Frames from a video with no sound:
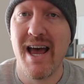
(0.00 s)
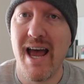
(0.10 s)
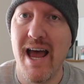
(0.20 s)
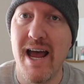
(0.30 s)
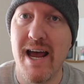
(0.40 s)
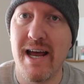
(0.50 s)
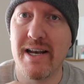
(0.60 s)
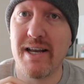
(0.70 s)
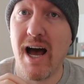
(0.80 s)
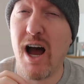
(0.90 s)

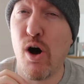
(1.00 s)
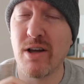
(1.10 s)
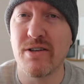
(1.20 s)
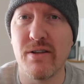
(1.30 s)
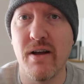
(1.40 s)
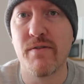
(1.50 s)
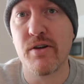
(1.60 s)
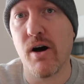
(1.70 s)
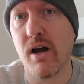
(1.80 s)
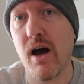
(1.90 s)
and I also love to
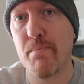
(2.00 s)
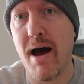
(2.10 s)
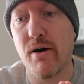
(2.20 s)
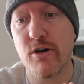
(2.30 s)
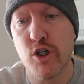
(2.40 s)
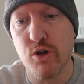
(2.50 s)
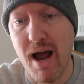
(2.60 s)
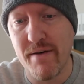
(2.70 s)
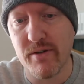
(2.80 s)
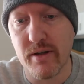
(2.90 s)
talk about
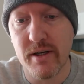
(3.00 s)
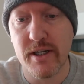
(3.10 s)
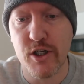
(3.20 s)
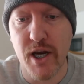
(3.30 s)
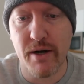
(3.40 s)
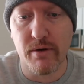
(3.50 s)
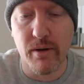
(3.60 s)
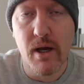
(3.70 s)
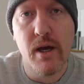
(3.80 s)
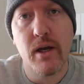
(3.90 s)
travel in general.
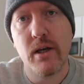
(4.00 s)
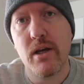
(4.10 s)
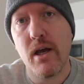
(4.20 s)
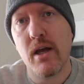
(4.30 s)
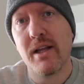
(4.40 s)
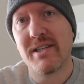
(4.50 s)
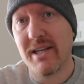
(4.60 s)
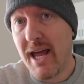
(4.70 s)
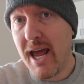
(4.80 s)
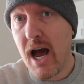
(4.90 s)

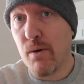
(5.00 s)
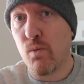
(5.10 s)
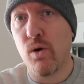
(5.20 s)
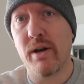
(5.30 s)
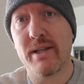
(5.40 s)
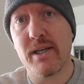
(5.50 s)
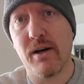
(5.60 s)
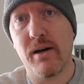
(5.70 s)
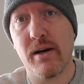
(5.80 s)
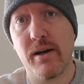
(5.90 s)
Today I want to
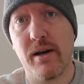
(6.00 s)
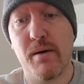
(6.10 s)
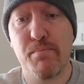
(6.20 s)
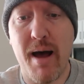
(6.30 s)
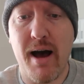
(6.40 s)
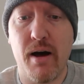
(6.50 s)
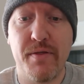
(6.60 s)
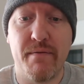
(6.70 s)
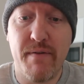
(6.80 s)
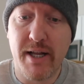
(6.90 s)
talk
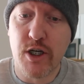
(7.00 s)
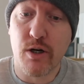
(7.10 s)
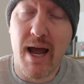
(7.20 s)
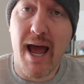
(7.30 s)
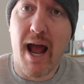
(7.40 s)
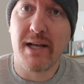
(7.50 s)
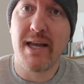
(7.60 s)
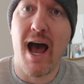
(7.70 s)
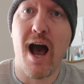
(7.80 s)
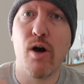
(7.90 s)
about the Venture X,
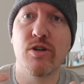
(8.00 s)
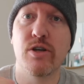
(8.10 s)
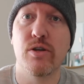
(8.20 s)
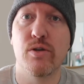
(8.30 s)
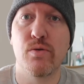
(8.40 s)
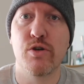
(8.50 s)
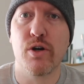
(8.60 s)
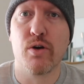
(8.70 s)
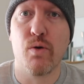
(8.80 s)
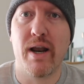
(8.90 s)
how to use
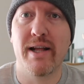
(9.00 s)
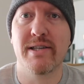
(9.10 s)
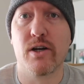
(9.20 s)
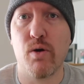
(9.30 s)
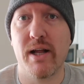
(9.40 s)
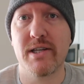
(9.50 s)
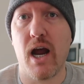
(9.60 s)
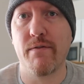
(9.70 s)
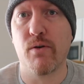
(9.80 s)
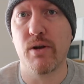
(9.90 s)
your credits, the credits
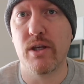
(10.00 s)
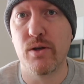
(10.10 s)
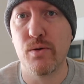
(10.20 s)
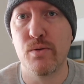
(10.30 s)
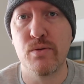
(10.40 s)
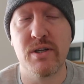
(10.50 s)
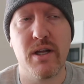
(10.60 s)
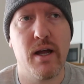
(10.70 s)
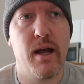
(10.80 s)
I've already used,